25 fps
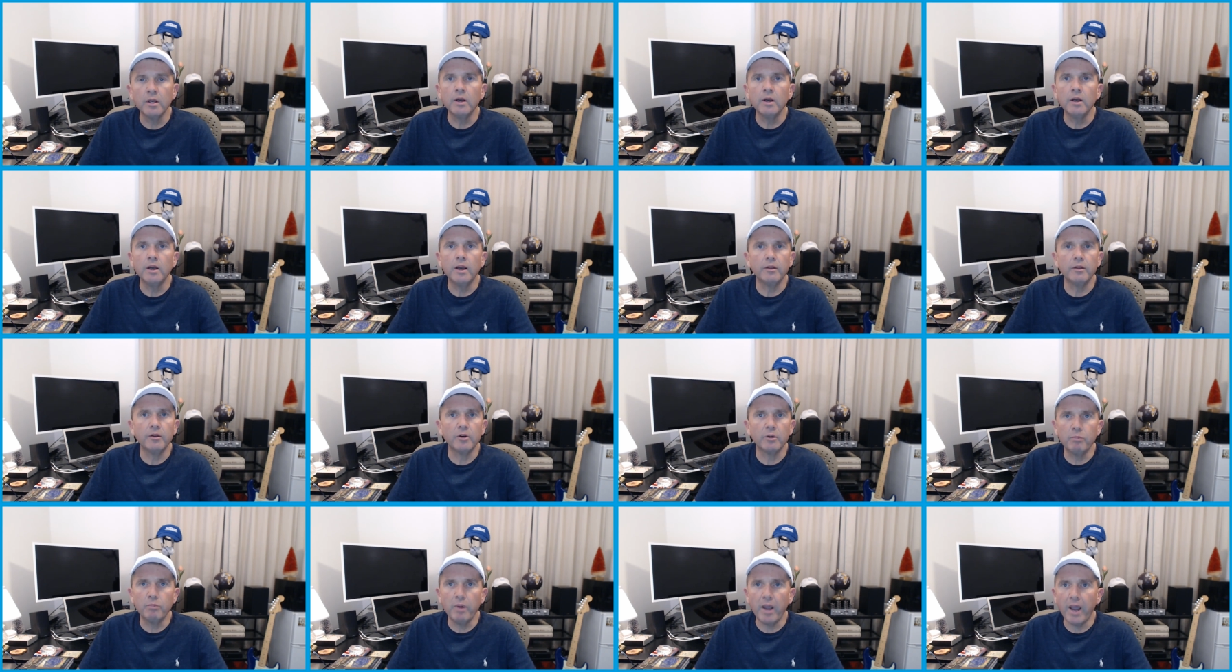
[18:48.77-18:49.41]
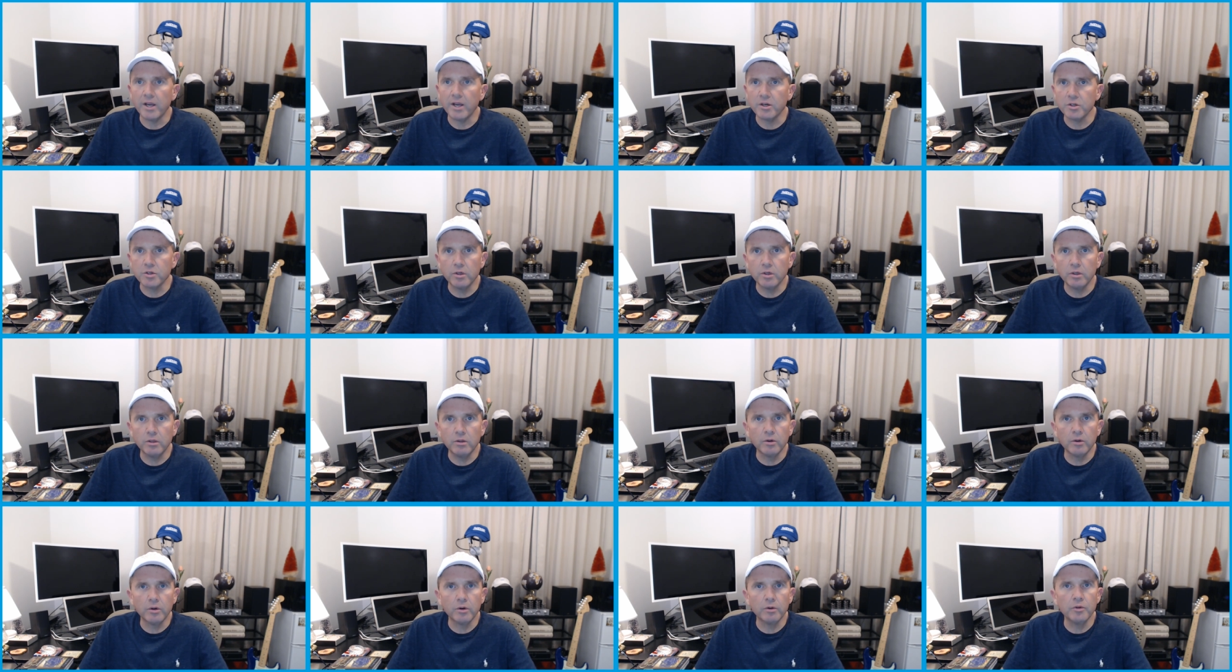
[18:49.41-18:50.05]
their passion,
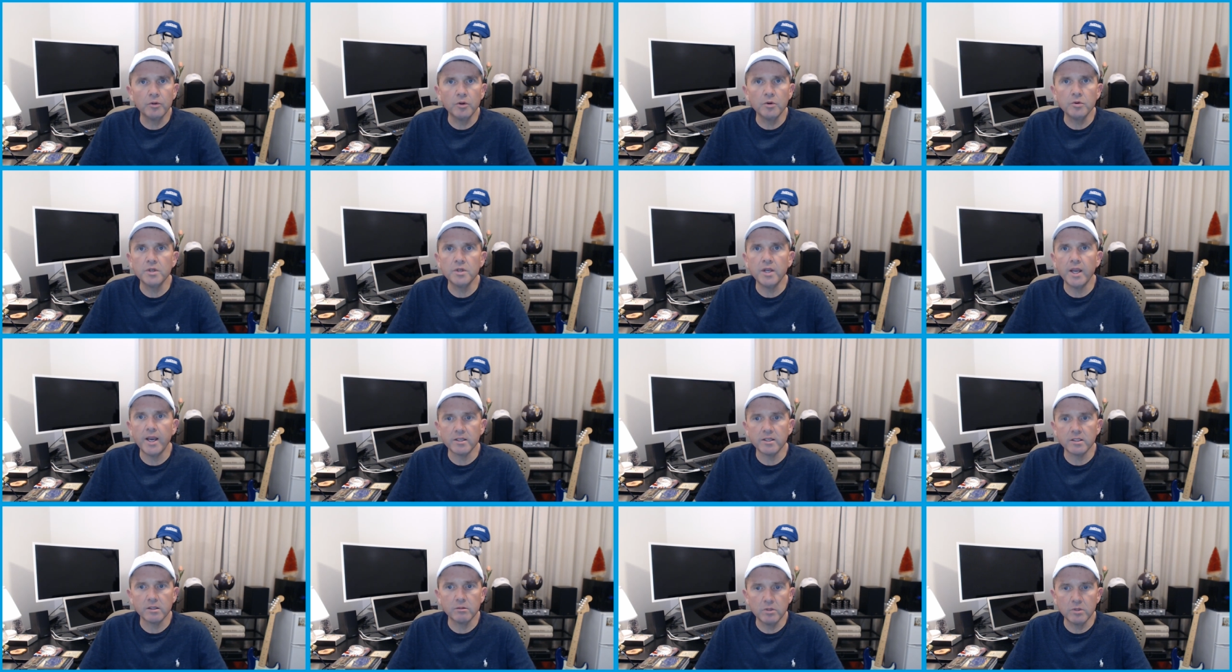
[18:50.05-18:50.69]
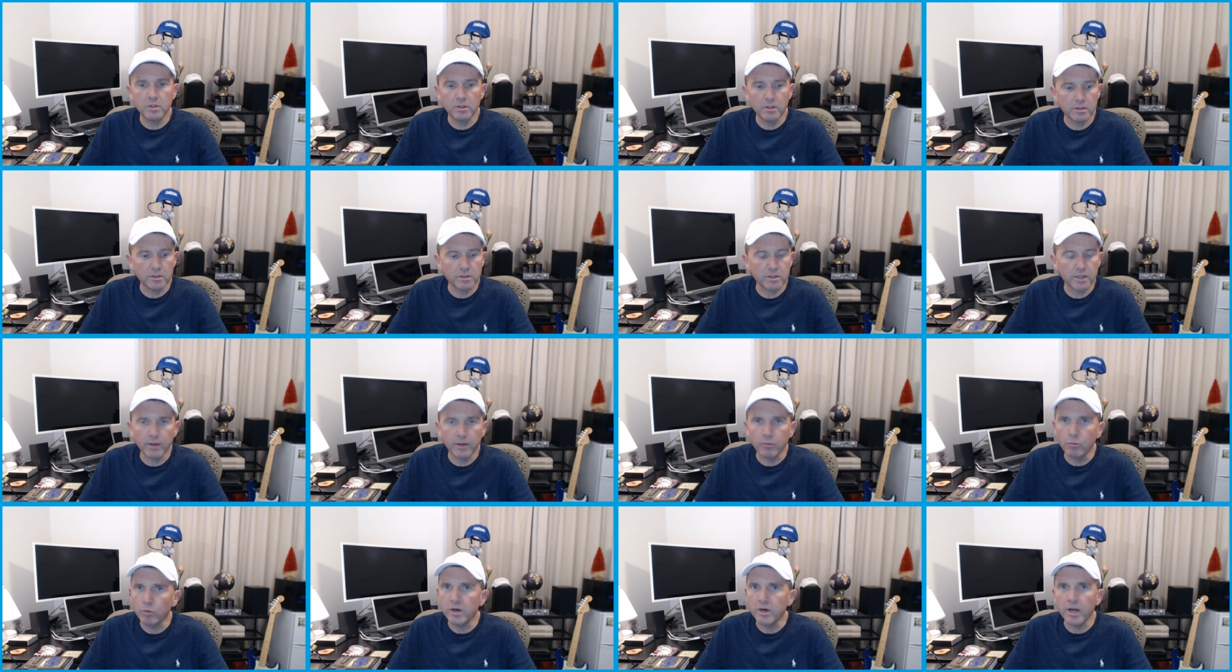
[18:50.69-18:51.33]
their enthusiasm to this, and
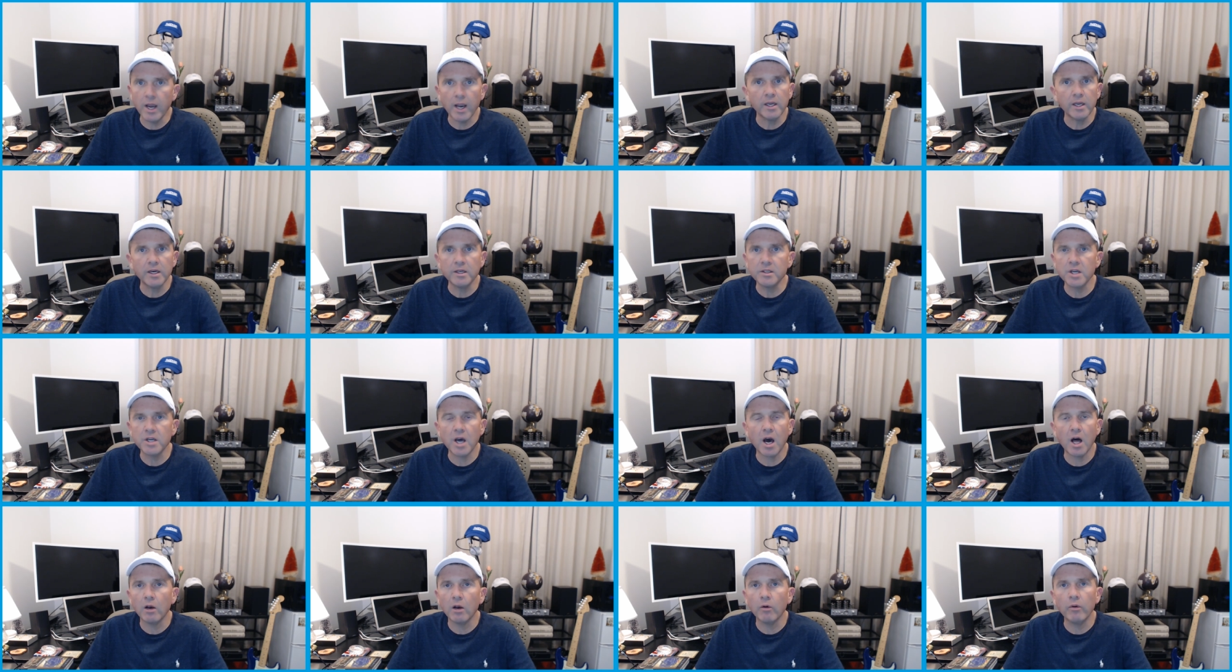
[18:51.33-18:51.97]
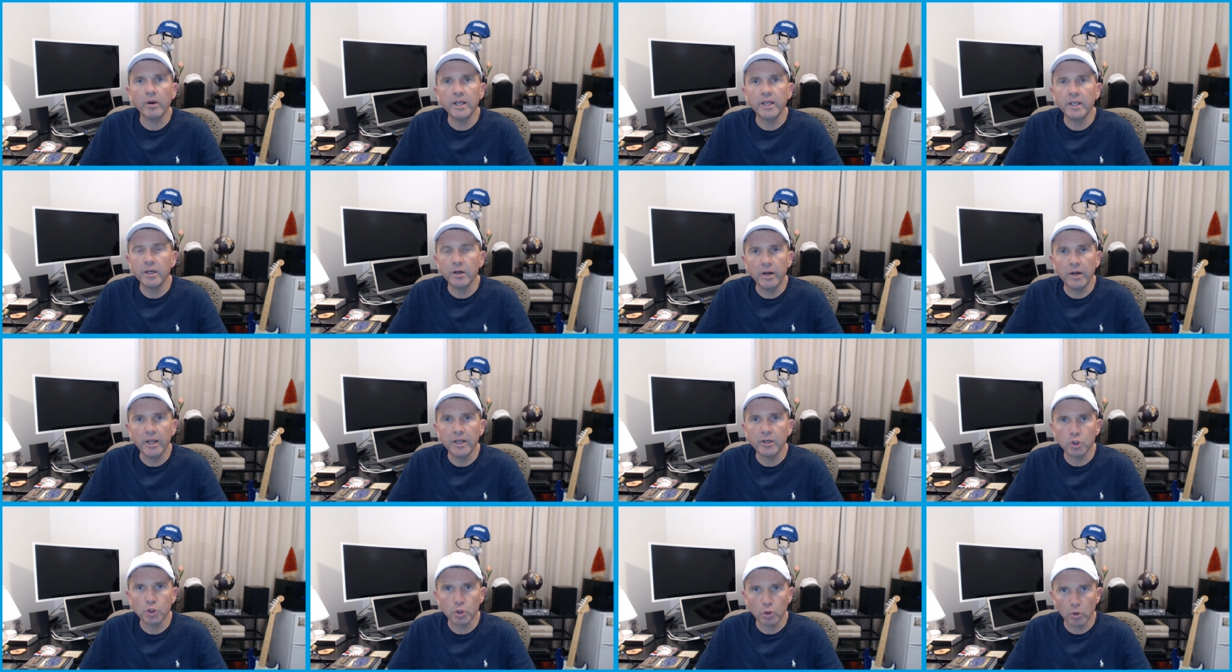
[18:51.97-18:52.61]
we're not going to tolerate internet
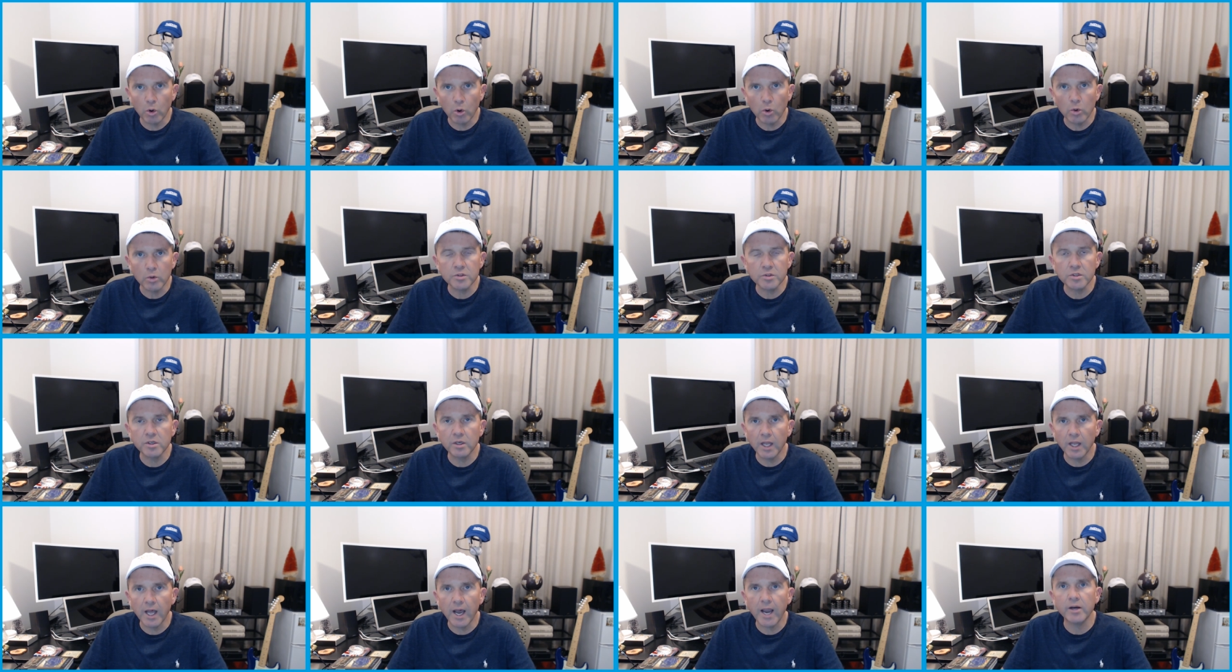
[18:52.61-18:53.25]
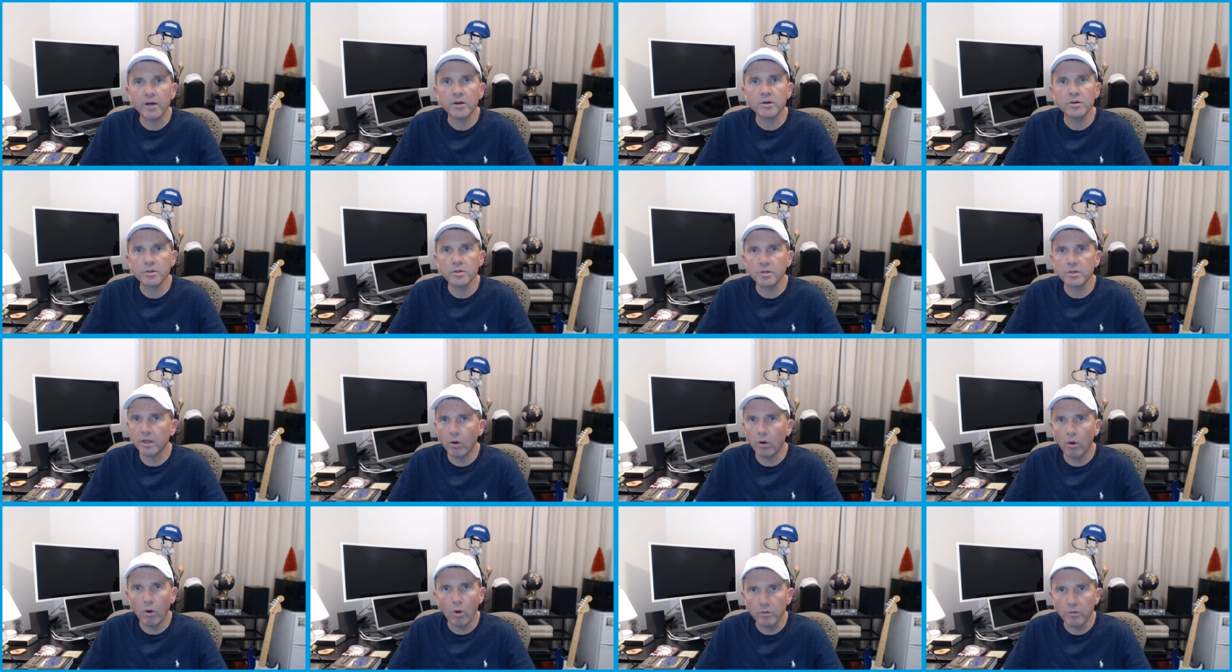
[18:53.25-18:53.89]
trolls and liars and
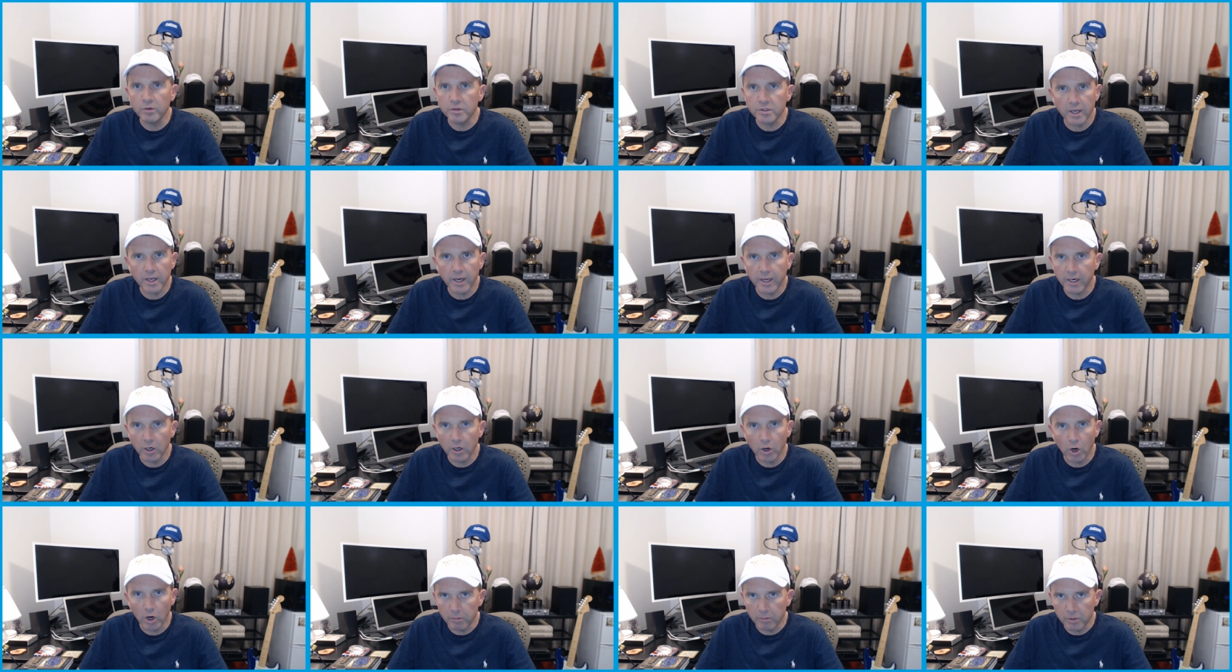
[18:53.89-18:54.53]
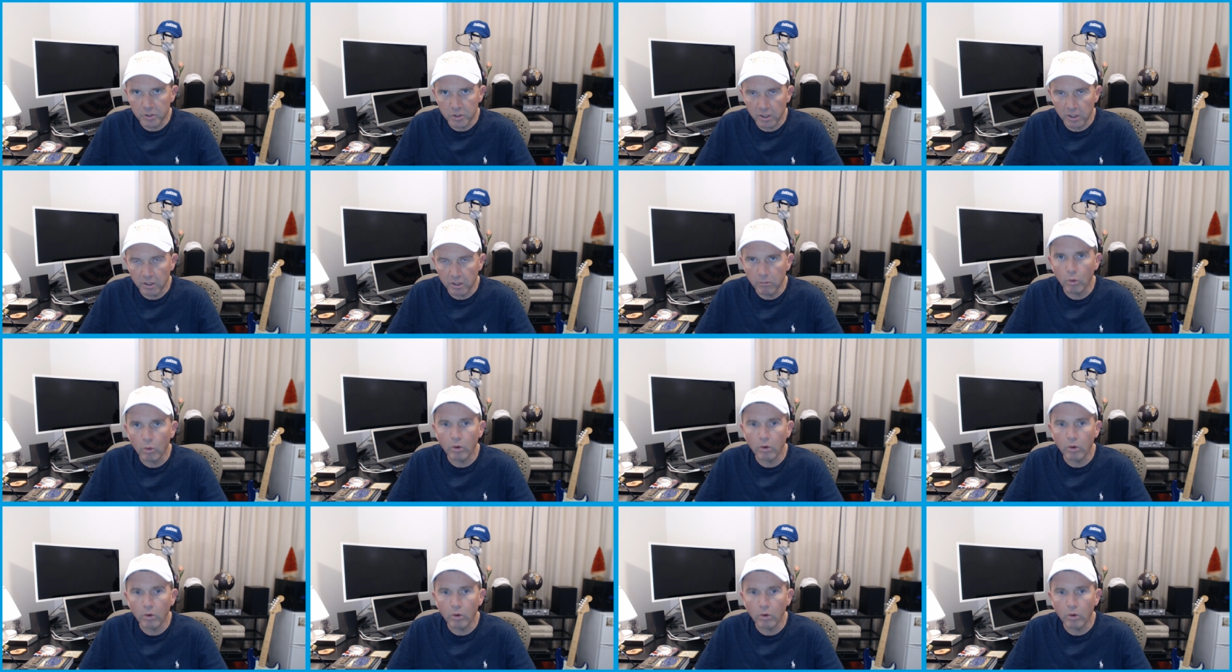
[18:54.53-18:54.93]
all this kind of garbage anymore.